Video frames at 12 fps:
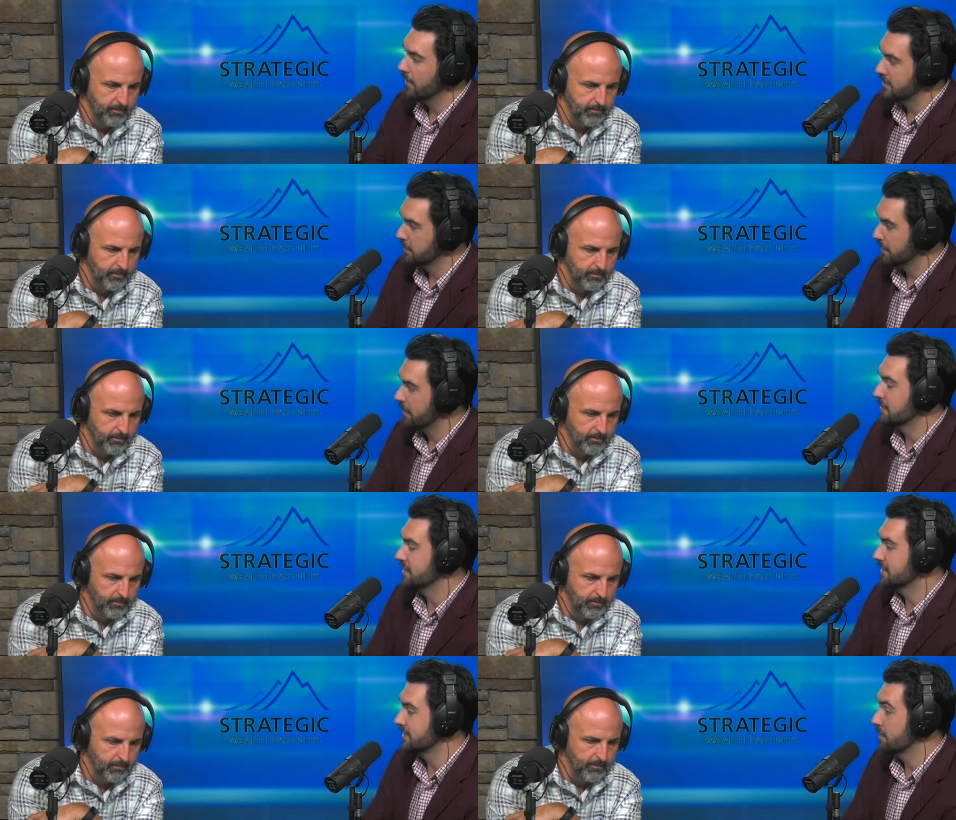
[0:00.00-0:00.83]
Speaker 1: That's a big
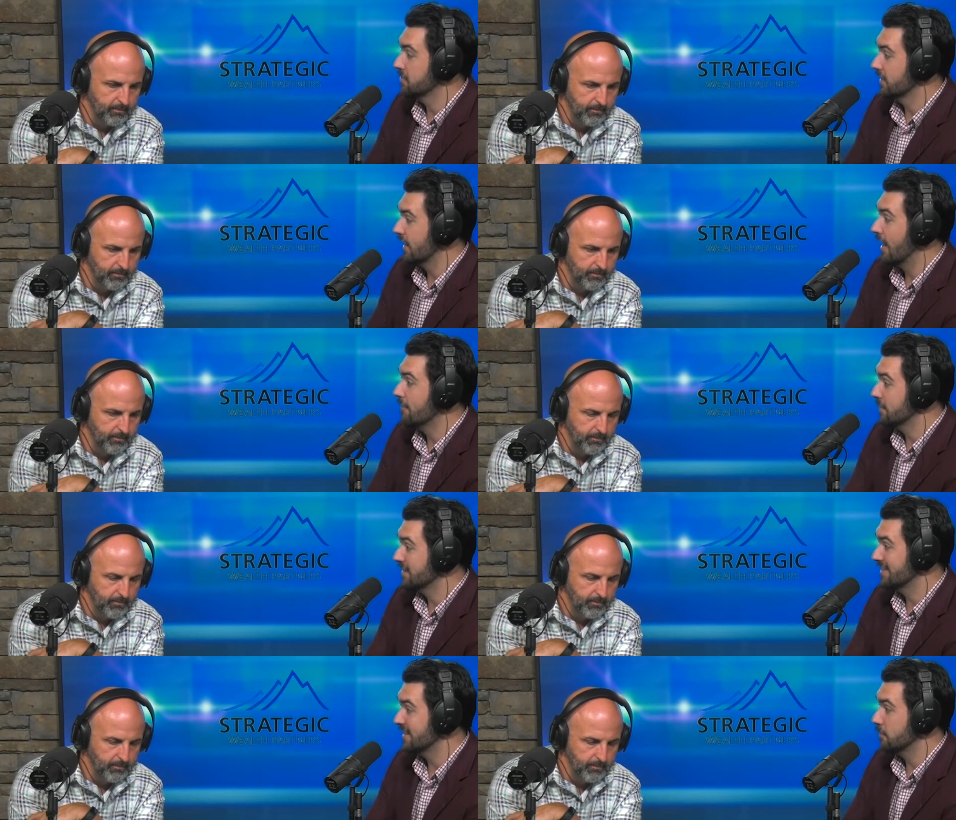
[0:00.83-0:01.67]
misconception that I've
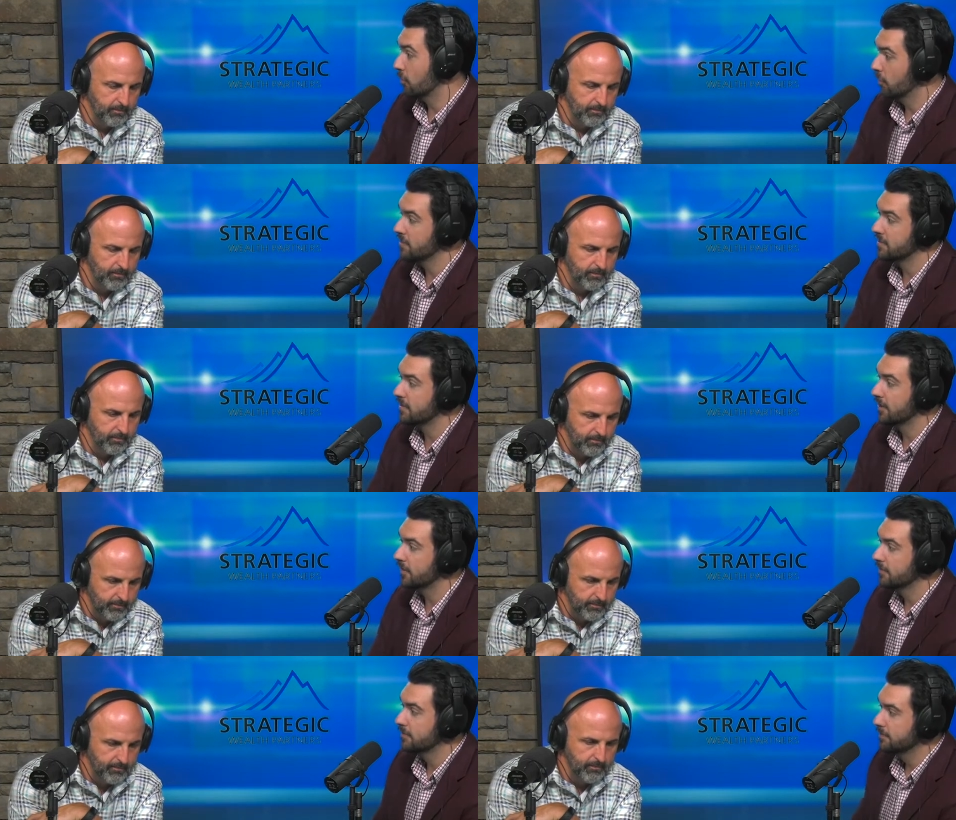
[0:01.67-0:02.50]
been seeing more
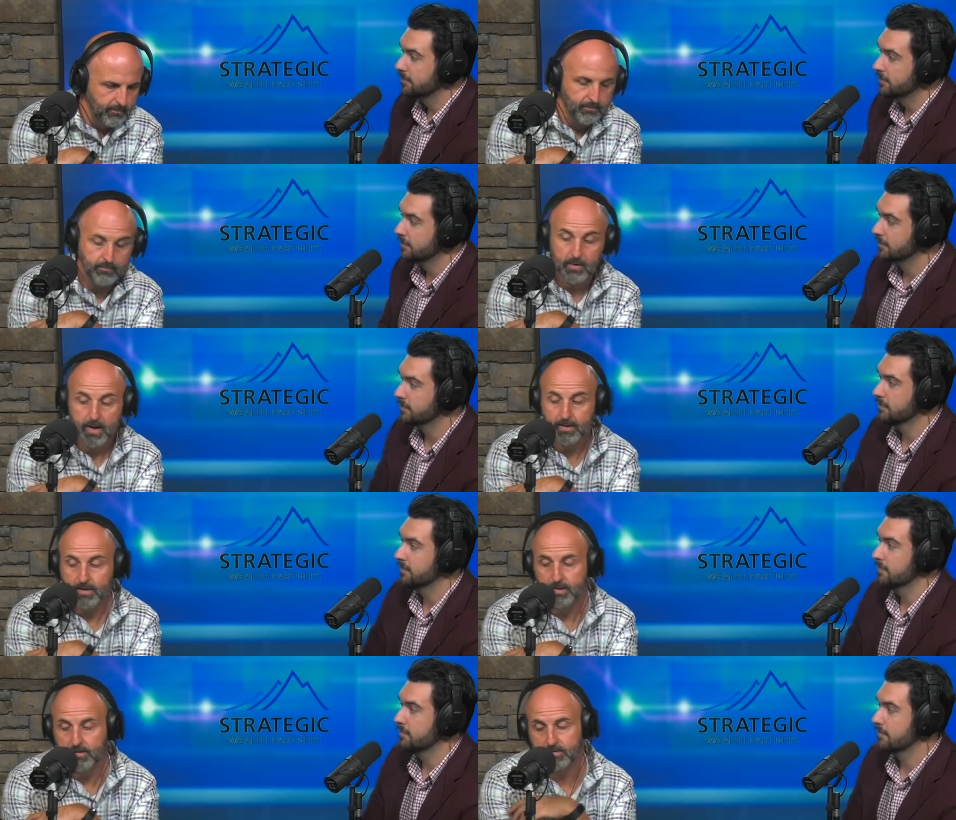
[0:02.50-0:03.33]
recently.
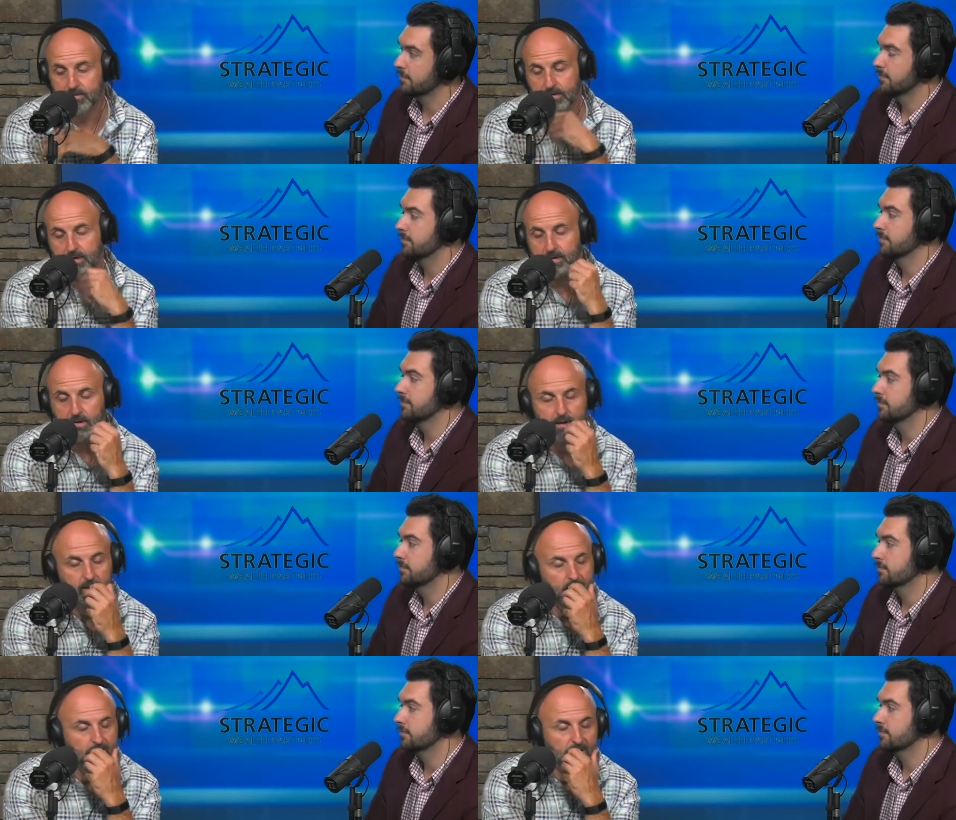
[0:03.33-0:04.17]
Speaker 2: Right. It's
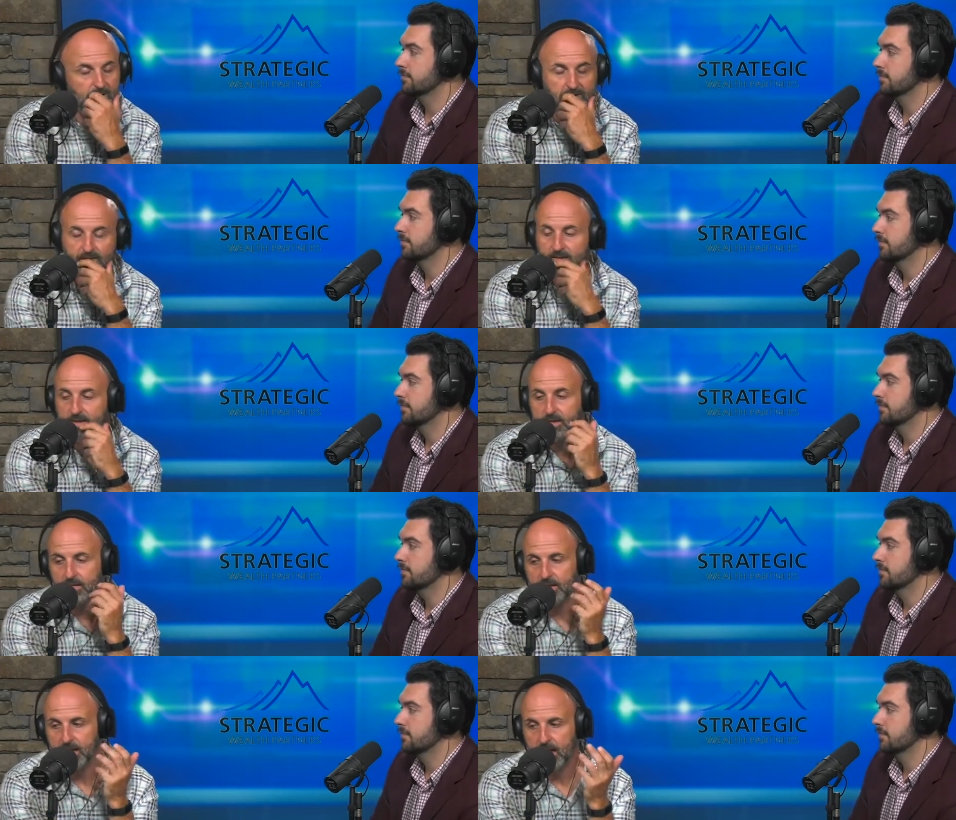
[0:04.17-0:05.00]
like at the
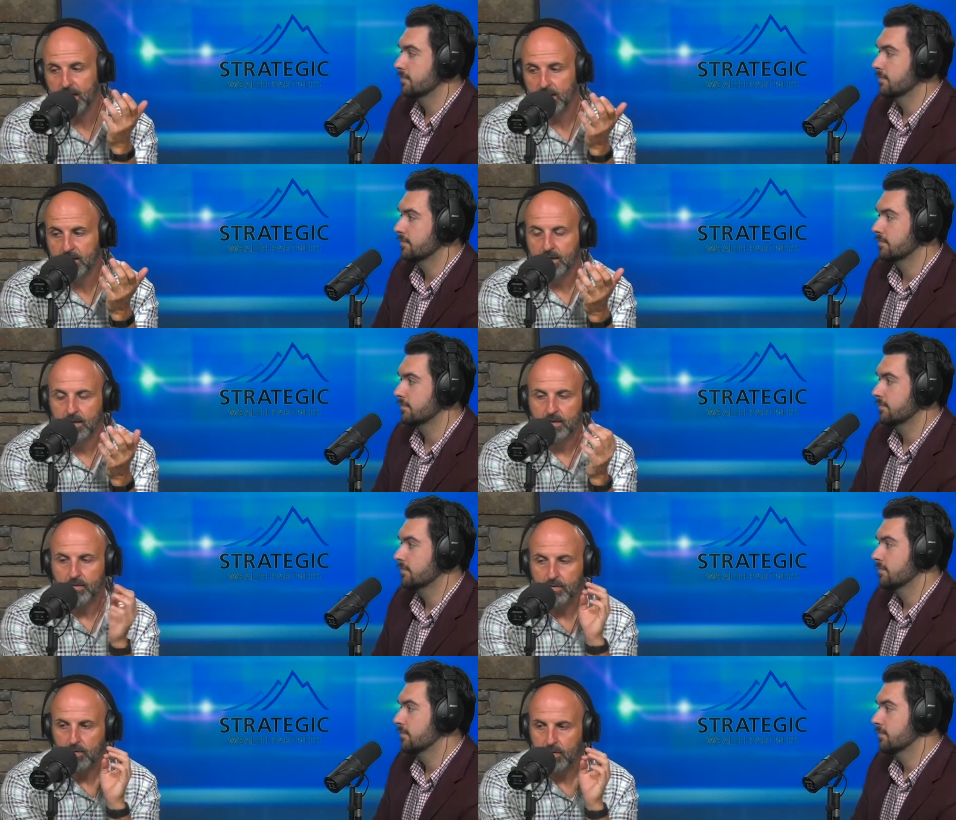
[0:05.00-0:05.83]
end of the day,
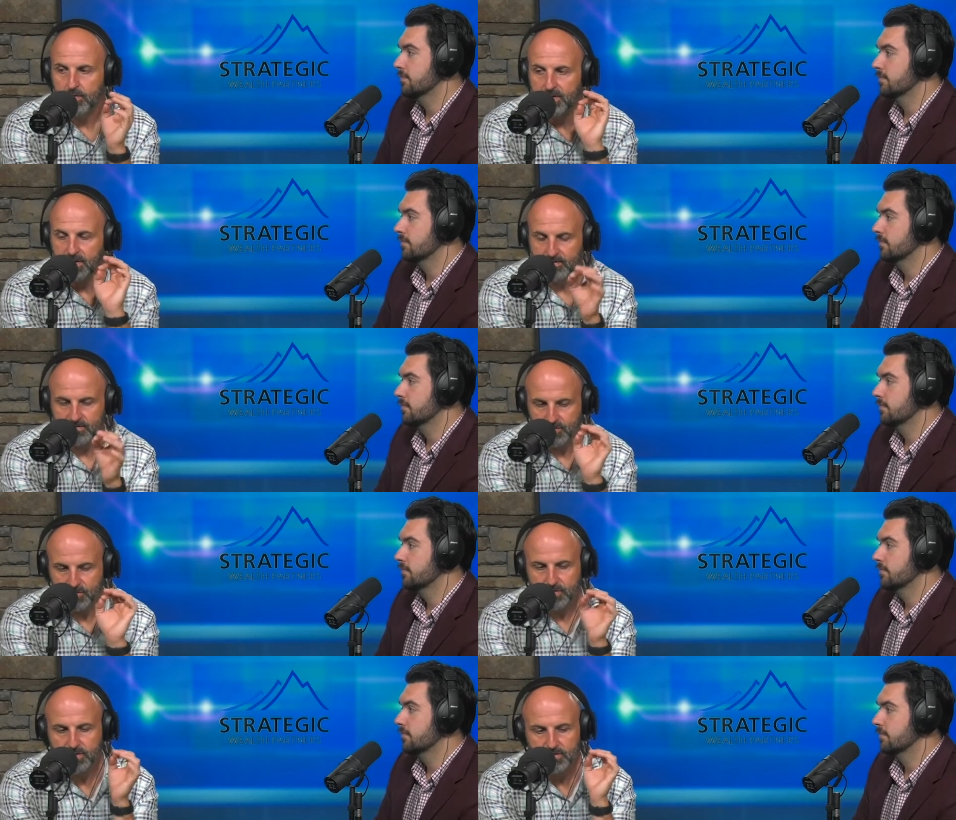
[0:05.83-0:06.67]
there are things
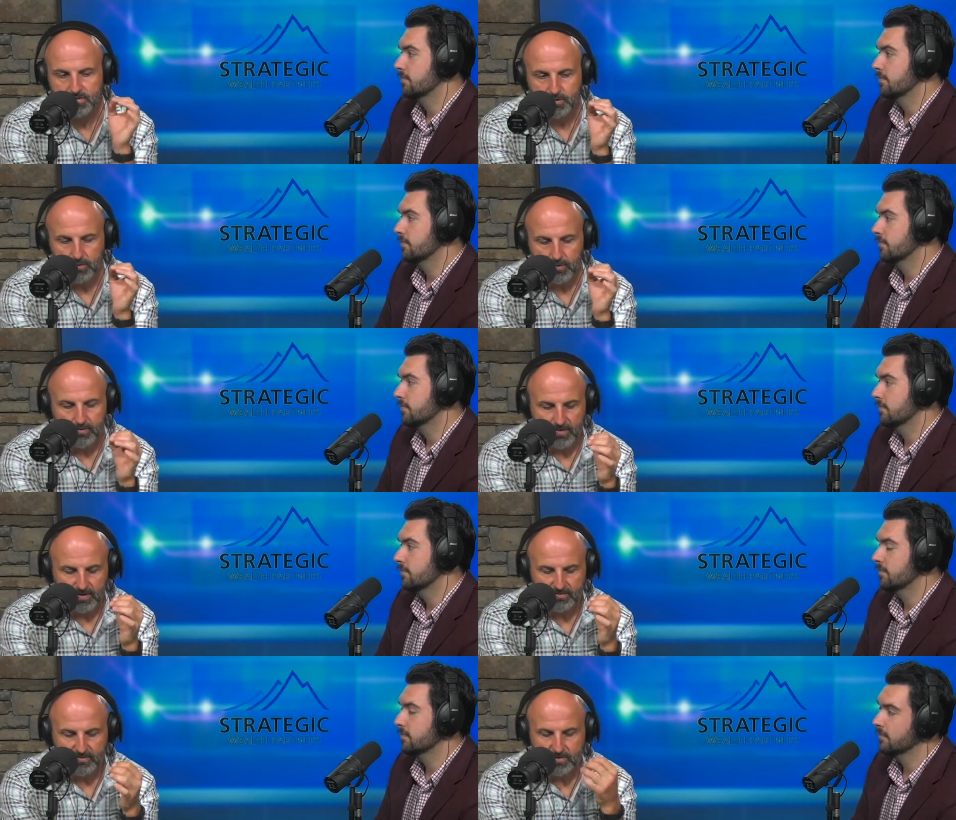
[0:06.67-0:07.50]
that you can do and
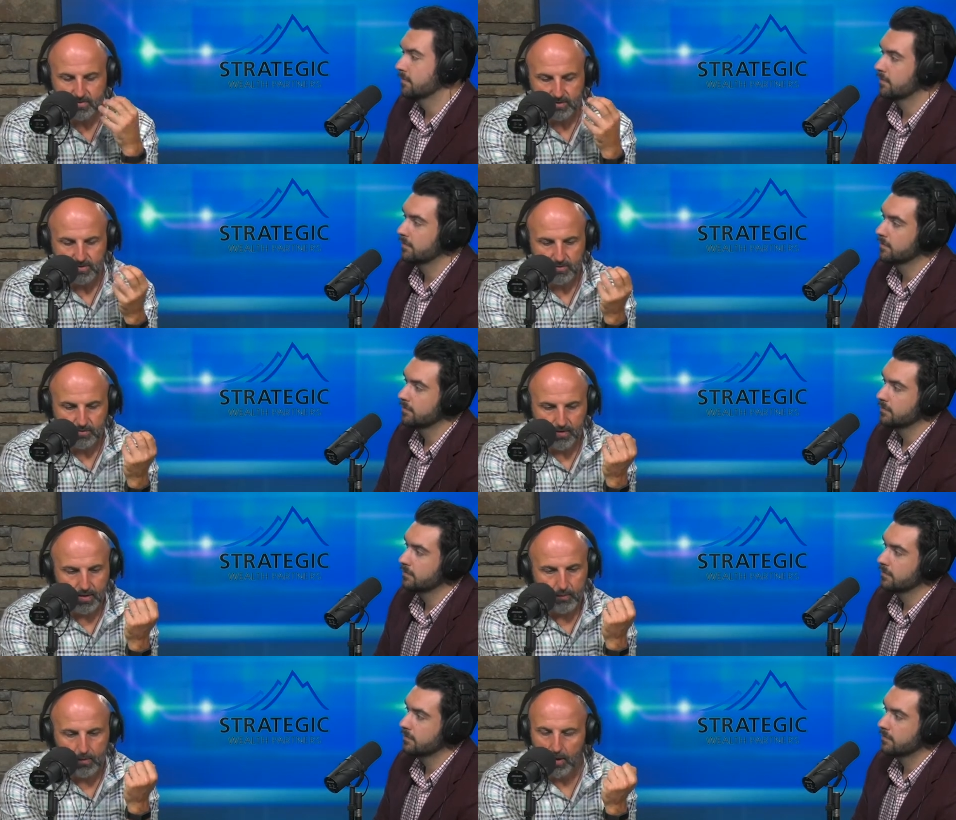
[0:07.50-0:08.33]
things that you can do
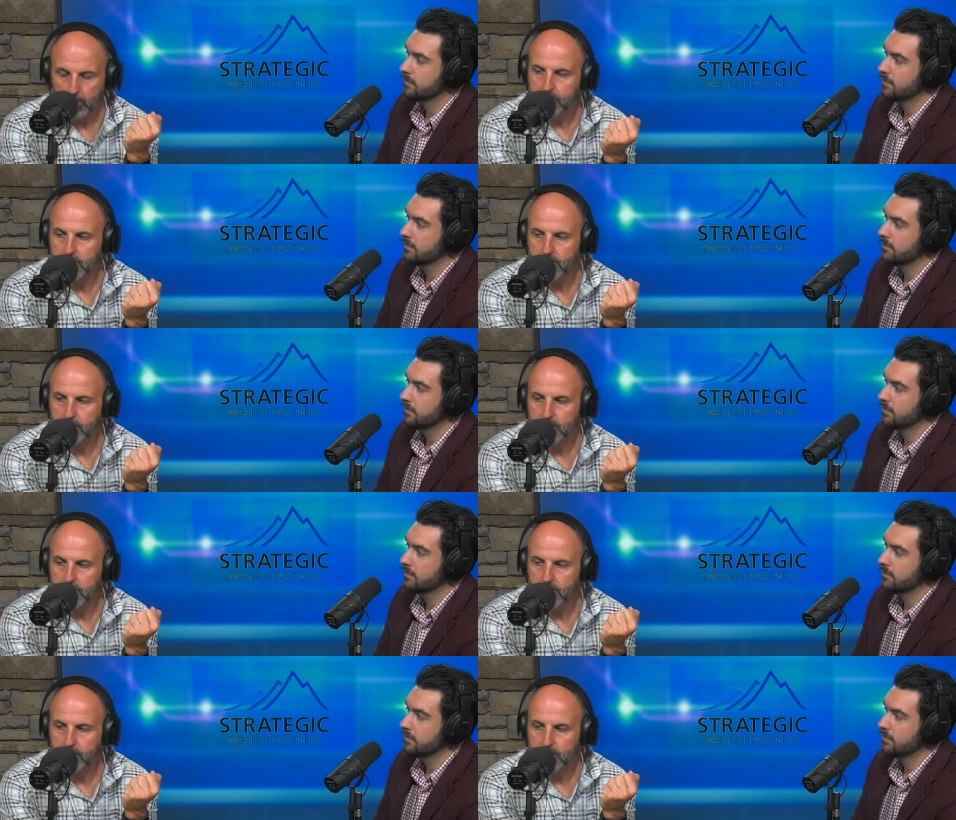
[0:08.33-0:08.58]
that will help